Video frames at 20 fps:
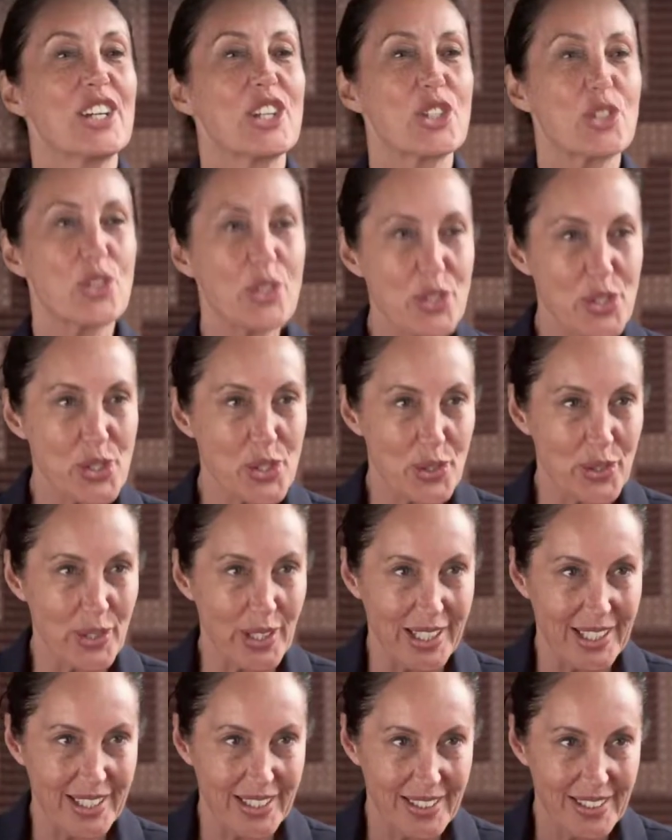True
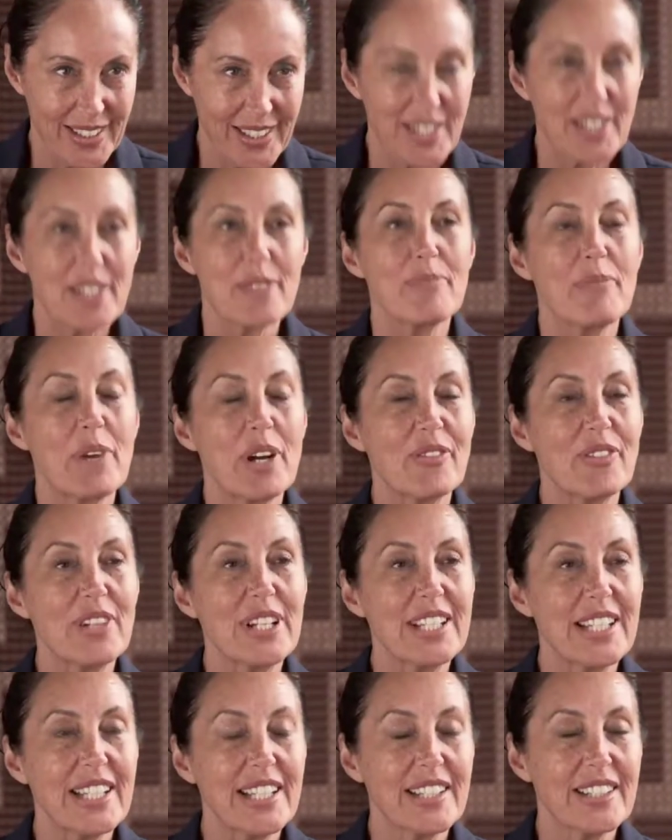story. My
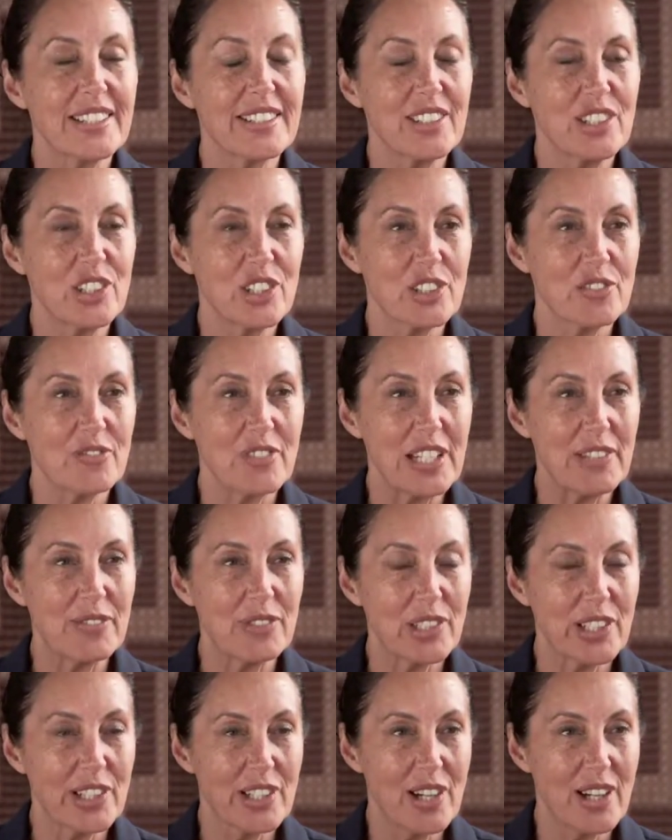friend Edna Nahon
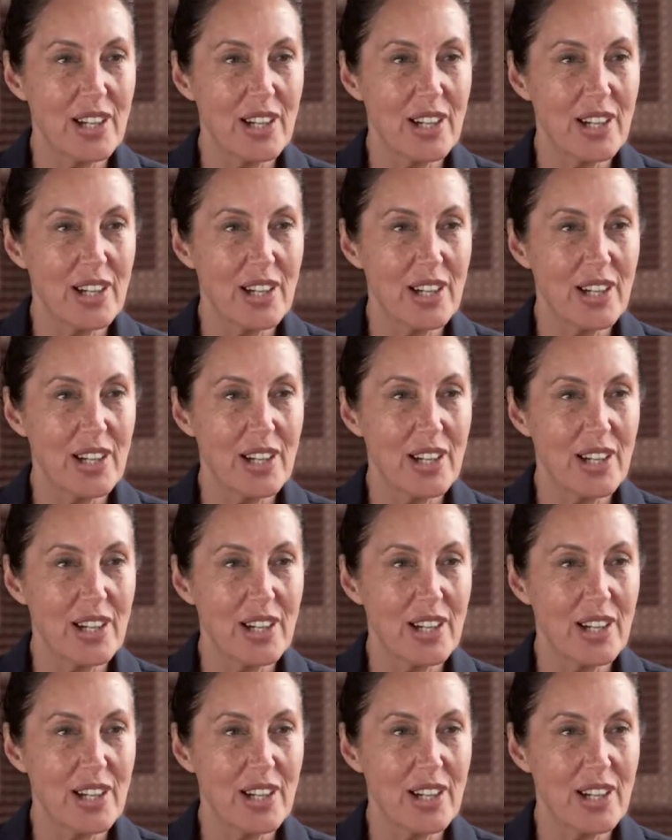Flavel and